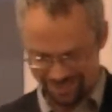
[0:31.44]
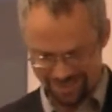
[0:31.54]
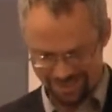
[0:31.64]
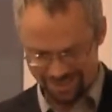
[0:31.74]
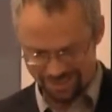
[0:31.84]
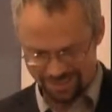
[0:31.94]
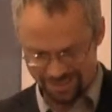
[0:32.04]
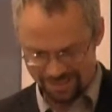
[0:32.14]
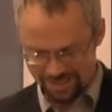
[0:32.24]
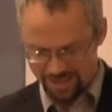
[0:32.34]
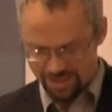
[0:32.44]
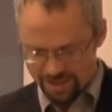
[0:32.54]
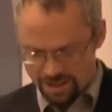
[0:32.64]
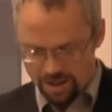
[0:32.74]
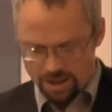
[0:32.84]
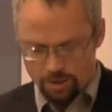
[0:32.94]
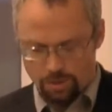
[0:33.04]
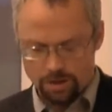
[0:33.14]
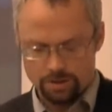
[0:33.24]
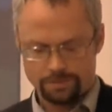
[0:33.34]
Okay.
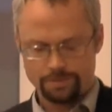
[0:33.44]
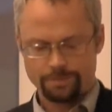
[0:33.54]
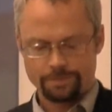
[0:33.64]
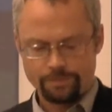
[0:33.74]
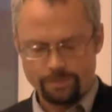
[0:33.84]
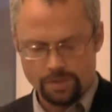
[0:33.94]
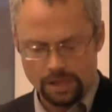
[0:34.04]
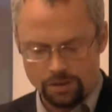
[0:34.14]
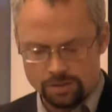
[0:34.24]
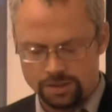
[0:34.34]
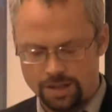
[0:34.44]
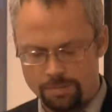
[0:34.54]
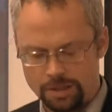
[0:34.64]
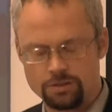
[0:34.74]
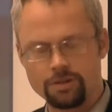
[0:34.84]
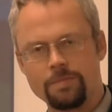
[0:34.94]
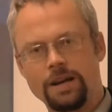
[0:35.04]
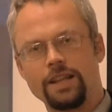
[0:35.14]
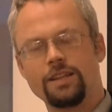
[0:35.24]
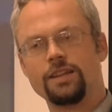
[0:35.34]
Well, I want to start by talking about
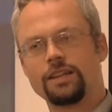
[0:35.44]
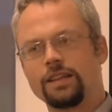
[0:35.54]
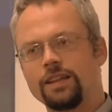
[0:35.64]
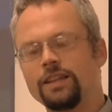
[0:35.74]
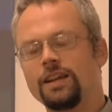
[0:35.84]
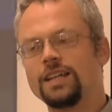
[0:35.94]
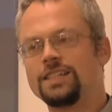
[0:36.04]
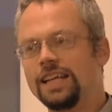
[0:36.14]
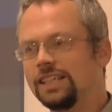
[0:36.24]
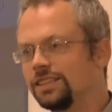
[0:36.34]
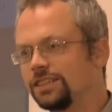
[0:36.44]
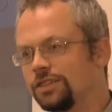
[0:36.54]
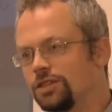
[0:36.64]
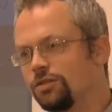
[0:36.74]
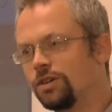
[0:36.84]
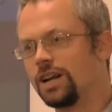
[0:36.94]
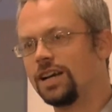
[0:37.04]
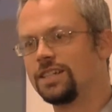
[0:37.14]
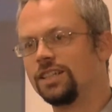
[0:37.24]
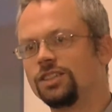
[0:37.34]
in the 1980s there was an
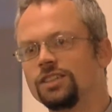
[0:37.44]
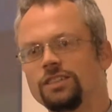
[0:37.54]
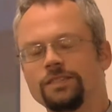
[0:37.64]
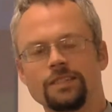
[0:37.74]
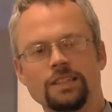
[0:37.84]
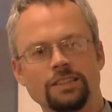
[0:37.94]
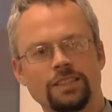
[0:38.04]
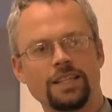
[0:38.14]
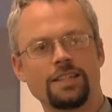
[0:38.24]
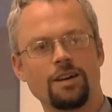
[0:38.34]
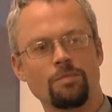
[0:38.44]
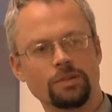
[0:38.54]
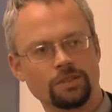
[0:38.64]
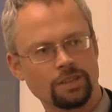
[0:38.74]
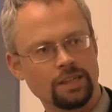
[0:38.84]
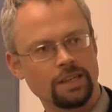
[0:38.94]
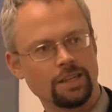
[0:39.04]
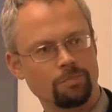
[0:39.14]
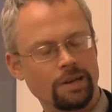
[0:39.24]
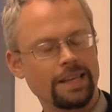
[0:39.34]
organisation set up
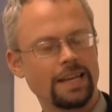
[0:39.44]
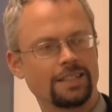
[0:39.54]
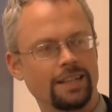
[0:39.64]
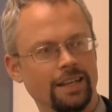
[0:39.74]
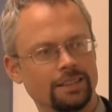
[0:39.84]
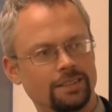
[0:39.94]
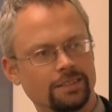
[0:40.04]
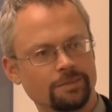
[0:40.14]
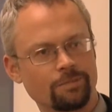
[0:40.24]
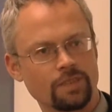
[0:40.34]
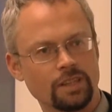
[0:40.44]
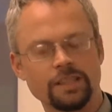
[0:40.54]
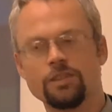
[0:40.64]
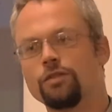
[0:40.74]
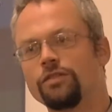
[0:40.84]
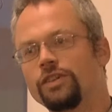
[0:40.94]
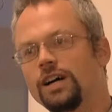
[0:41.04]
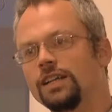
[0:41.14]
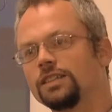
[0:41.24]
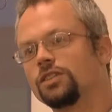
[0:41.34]
by the SAS in the north of
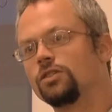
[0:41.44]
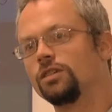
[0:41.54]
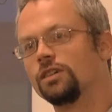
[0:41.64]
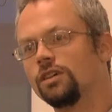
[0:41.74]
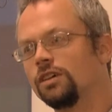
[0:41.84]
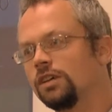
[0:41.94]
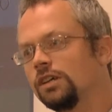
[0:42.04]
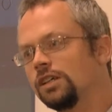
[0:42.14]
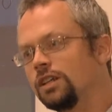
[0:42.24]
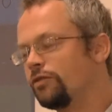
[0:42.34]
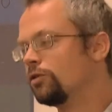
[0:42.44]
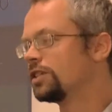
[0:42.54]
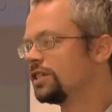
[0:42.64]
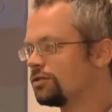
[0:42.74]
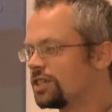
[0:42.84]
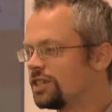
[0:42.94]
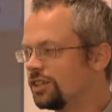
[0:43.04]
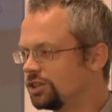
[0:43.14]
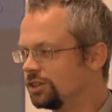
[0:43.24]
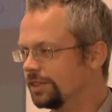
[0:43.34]
Ireland called the Forces
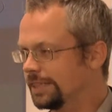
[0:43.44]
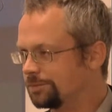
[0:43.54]
Research Unit.